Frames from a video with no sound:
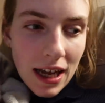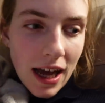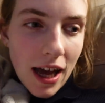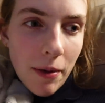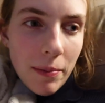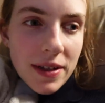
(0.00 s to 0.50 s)

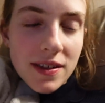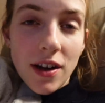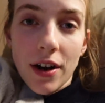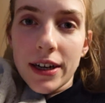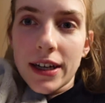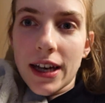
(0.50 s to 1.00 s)
Um, but it's
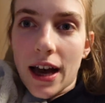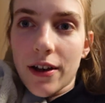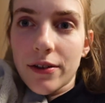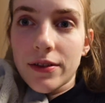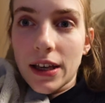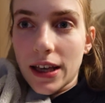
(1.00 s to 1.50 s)
currently
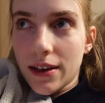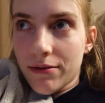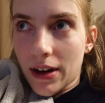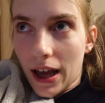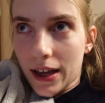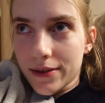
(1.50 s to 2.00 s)
now the
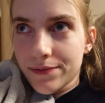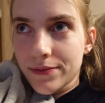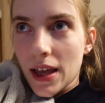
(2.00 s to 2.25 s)
evening,